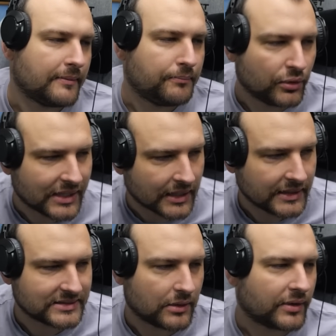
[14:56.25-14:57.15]
Poodle
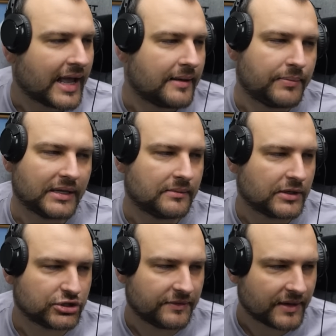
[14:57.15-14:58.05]
is okay, pretty
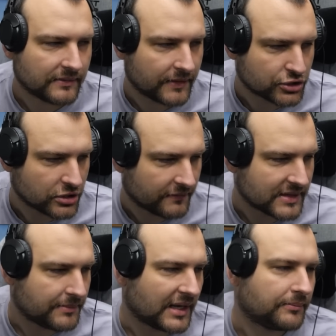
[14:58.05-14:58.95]
much different version of
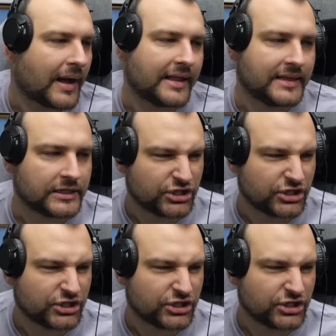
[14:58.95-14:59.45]
the Bread Panther.